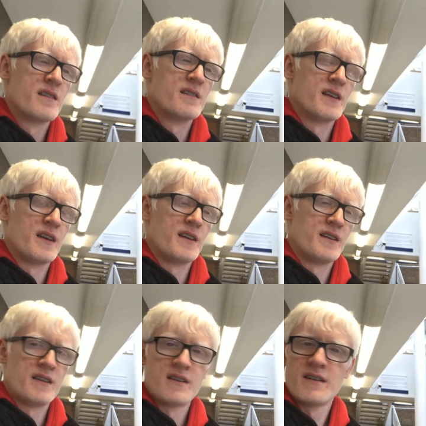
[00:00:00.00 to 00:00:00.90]
then
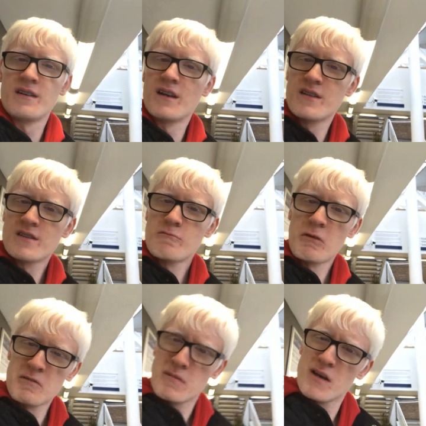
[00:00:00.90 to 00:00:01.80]
he's going to
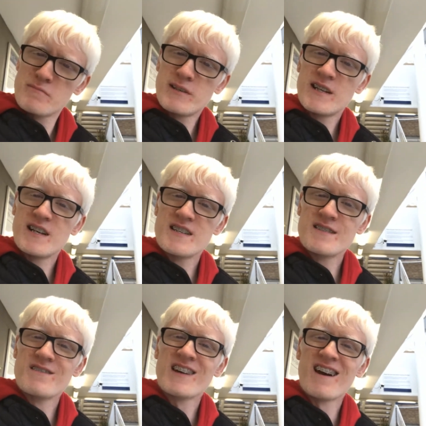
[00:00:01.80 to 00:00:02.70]
pick me up in his
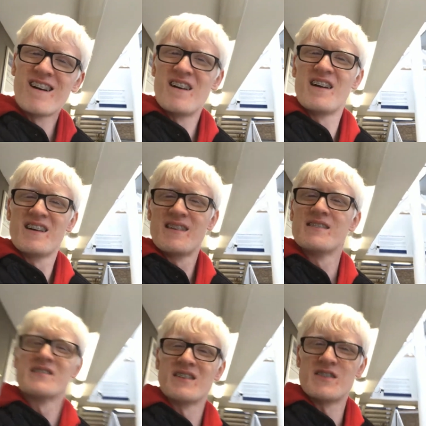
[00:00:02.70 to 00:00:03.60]
new car.
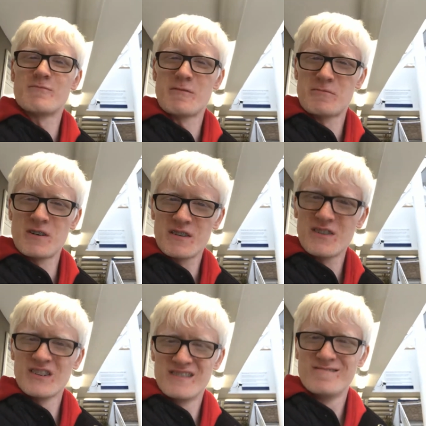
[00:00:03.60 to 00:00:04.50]
So that should be pretty cool.